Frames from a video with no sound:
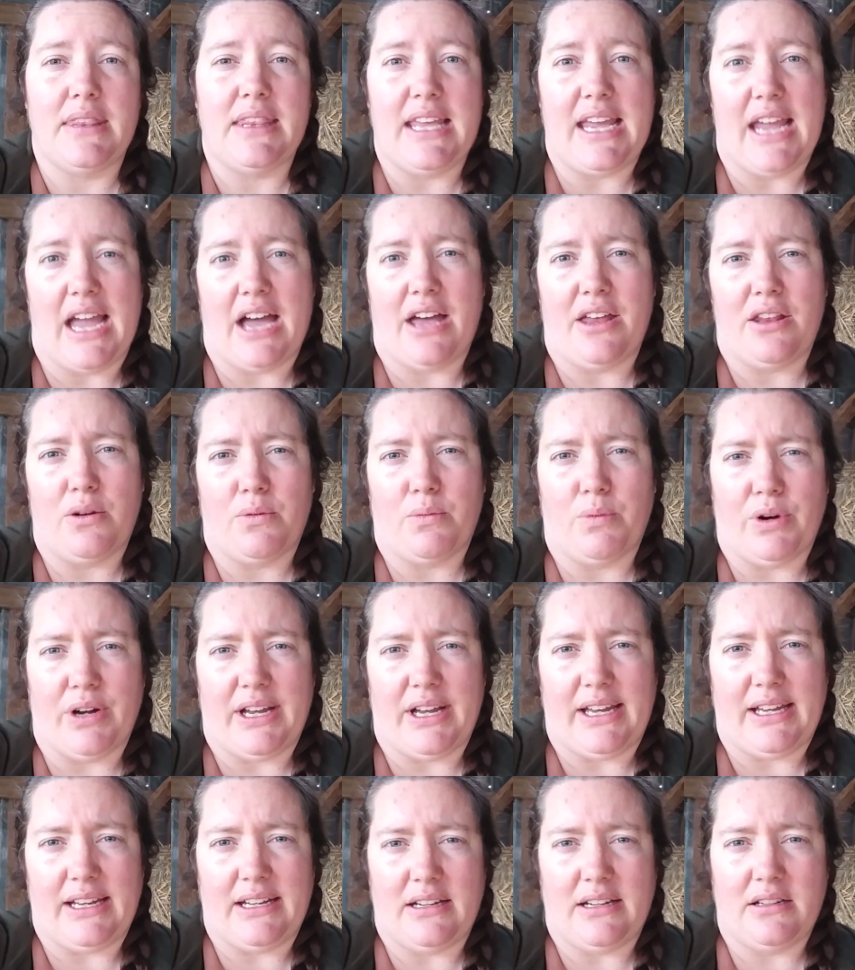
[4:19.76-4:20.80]
The other
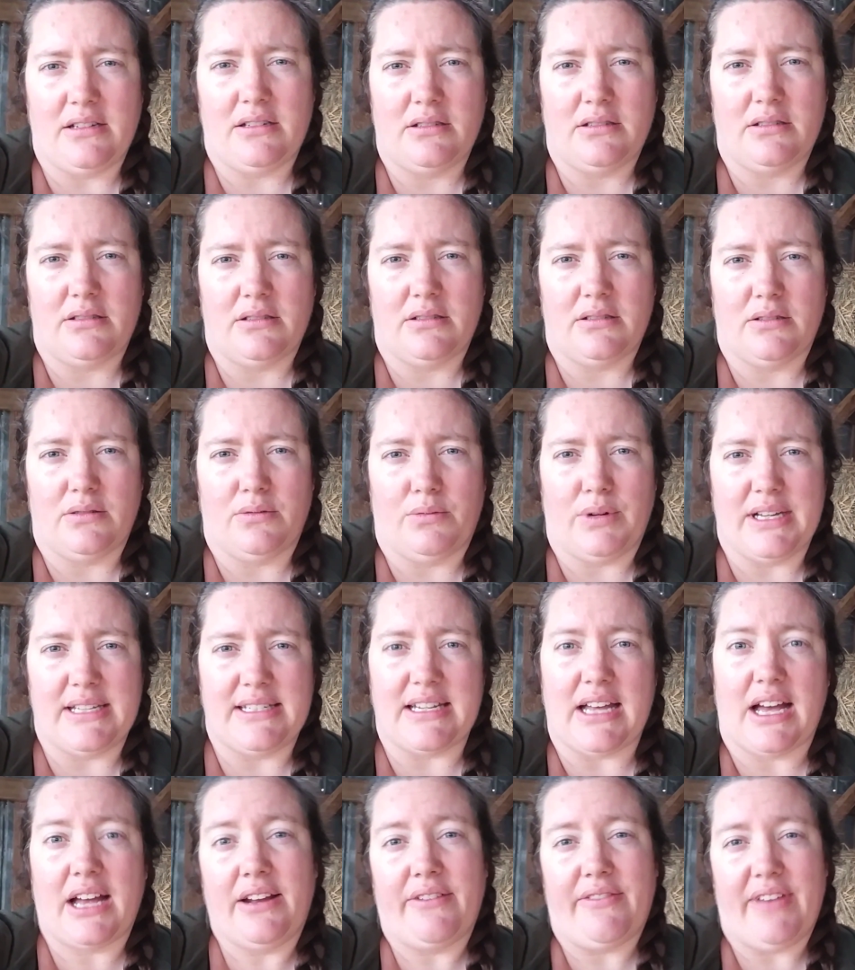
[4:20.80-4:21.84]
one was
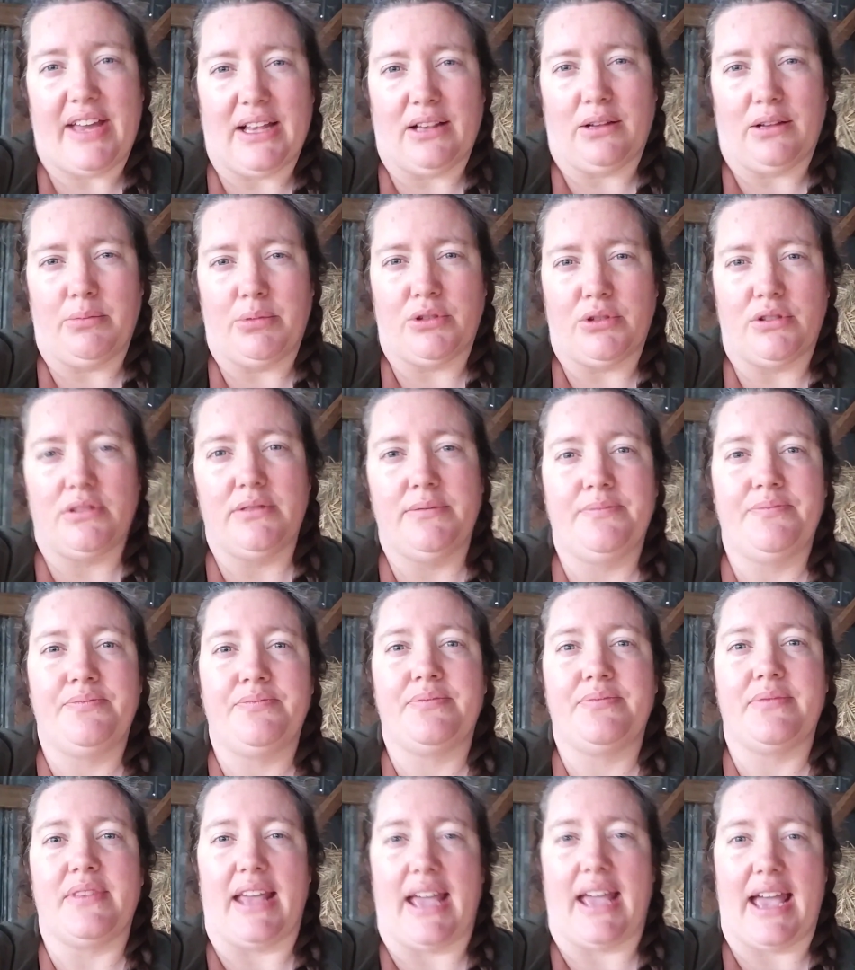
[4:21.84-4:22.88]
unavailable,
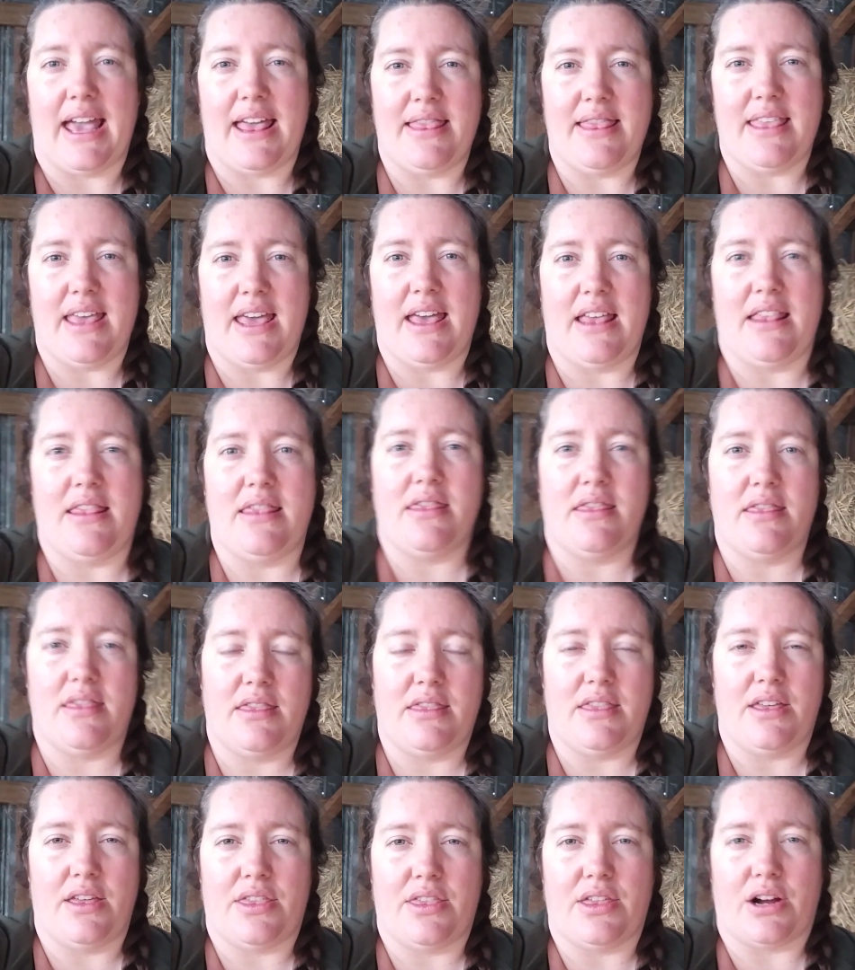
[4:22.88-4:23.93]
and then
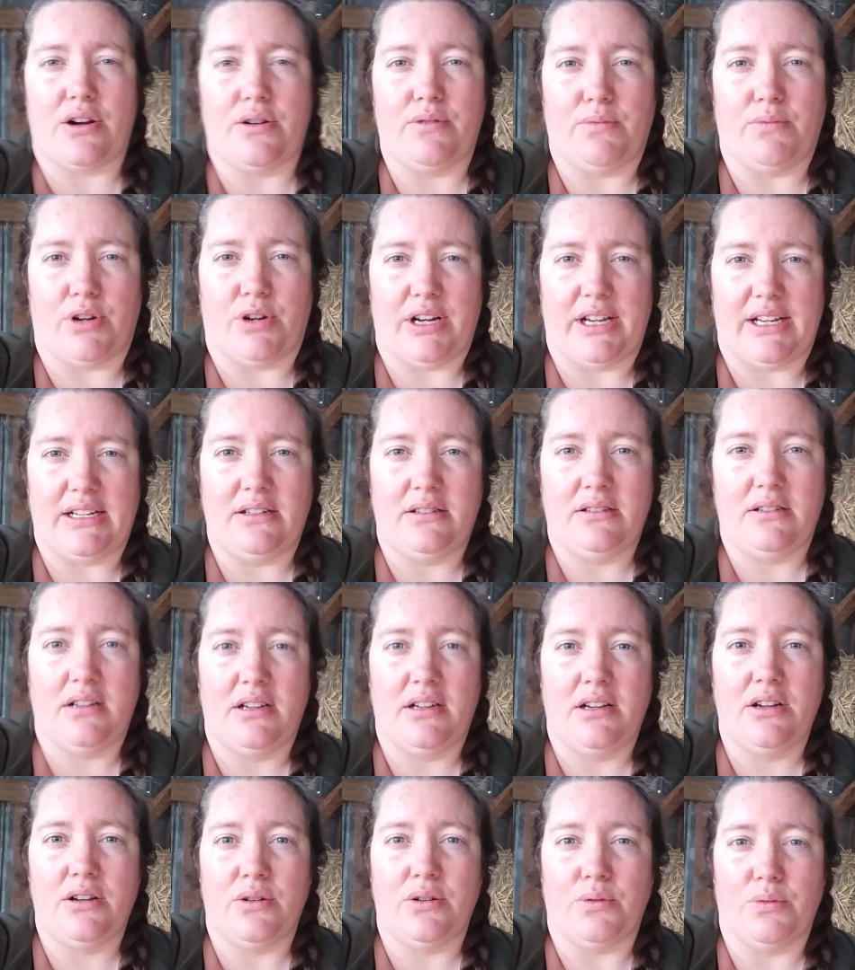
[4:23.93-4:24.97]
the third one
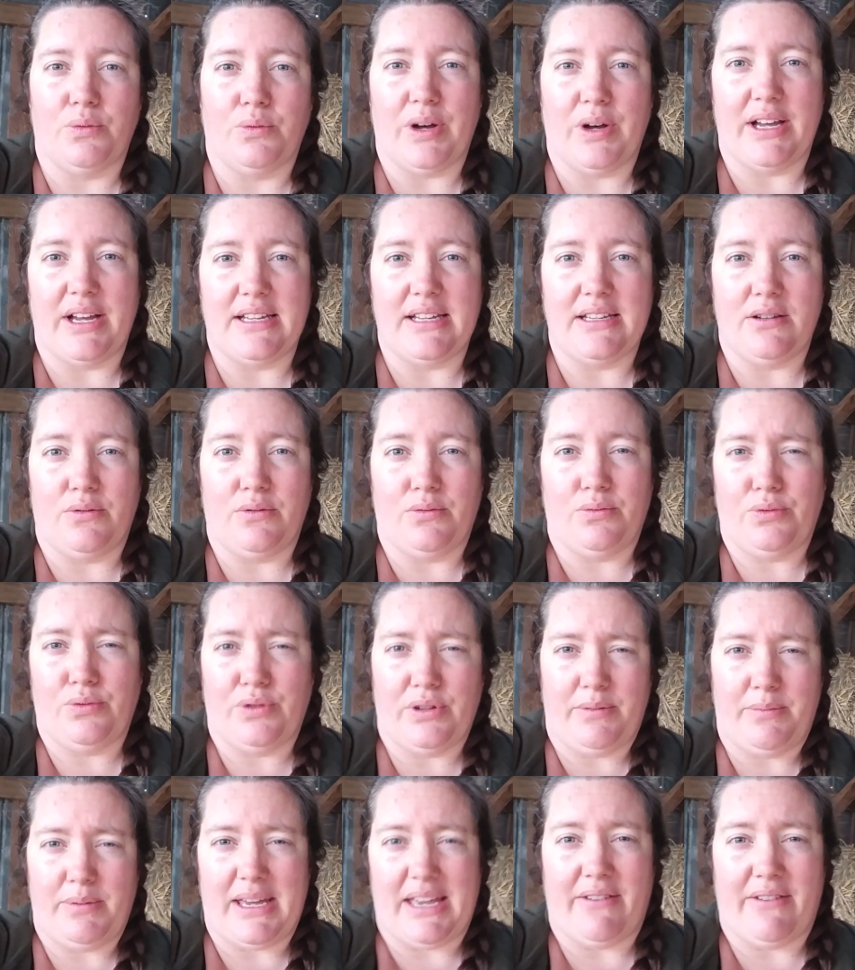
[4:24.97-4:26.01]

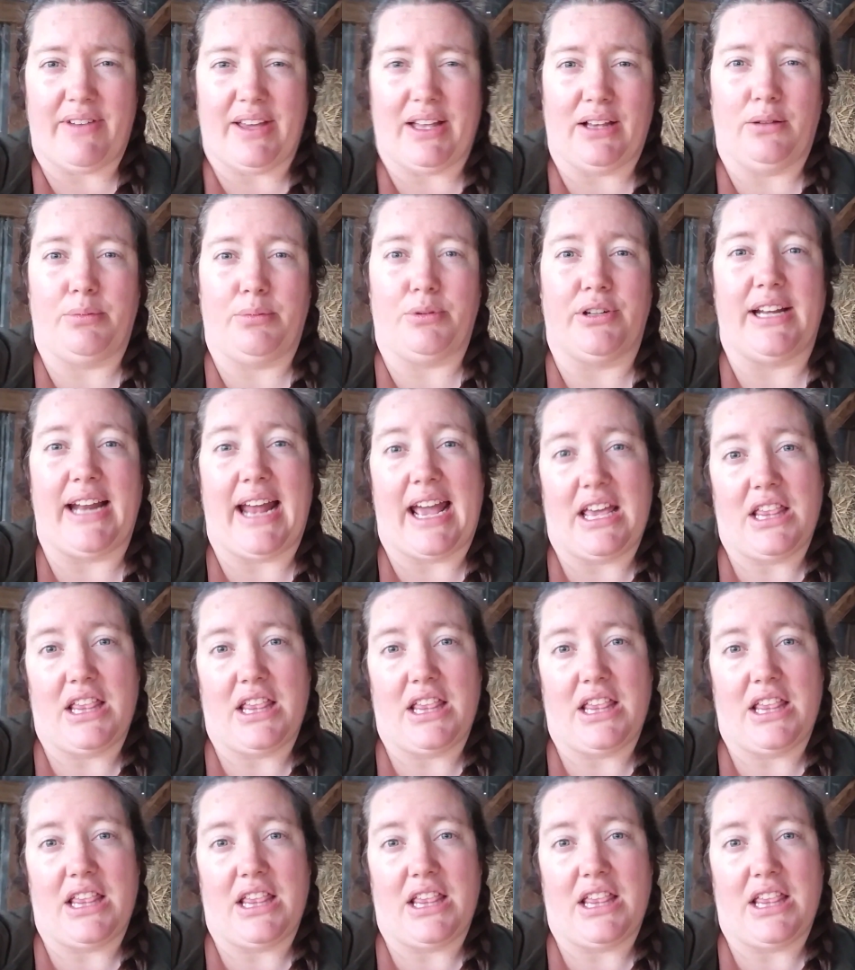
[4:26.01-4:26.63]
would be available at